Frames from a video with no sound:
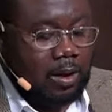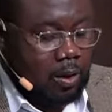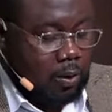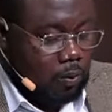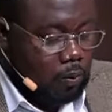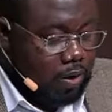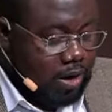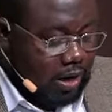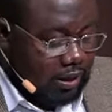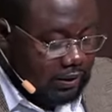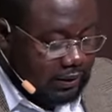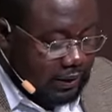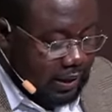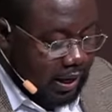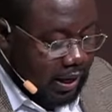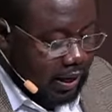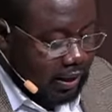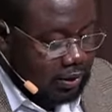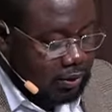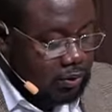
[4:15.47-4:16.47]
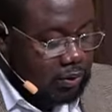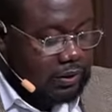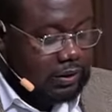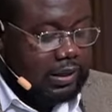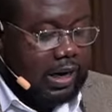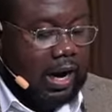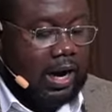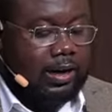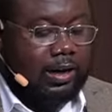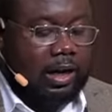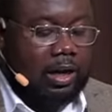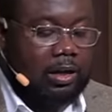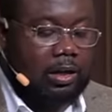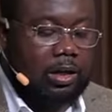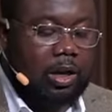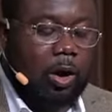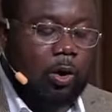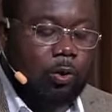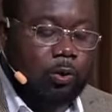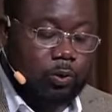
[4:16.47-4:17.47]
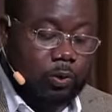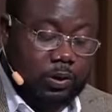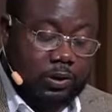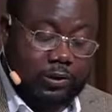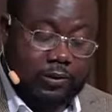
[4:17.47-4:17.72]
We are scared to stand alone.